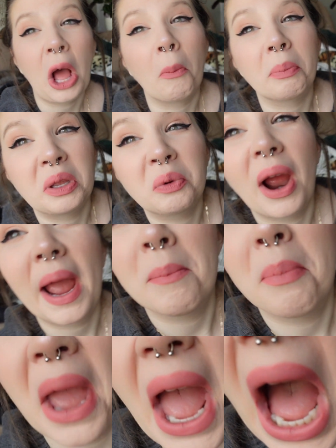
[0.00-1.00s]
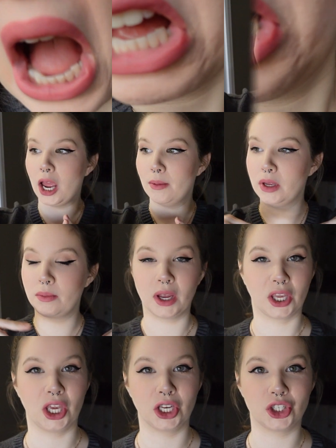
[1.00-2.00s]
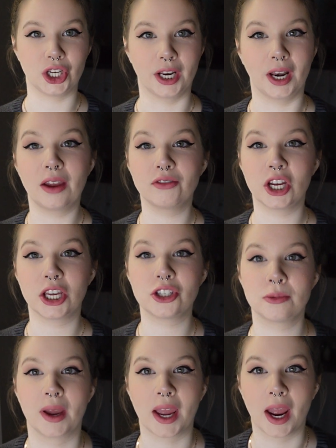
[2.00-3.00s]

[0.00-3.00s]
I'll be right back. I'm in my kitchen. I've changed my